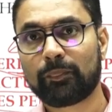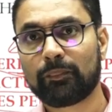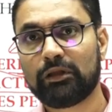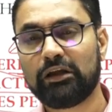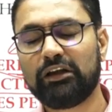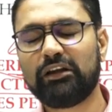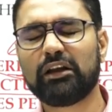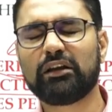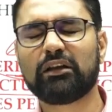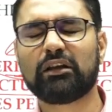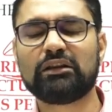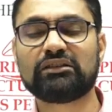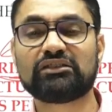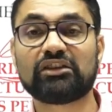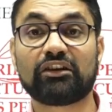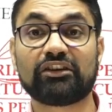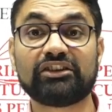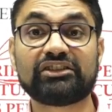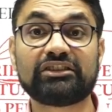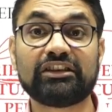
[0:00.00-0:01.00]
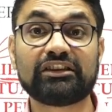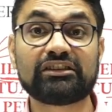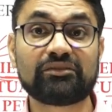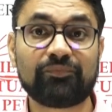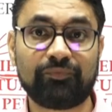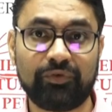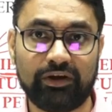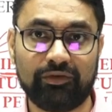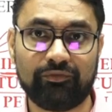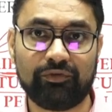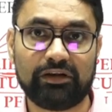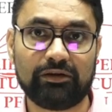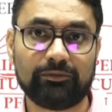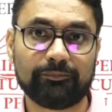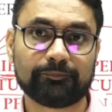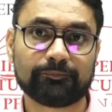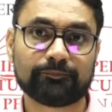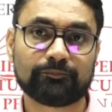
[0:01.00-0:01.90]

Indian culture restricts free will.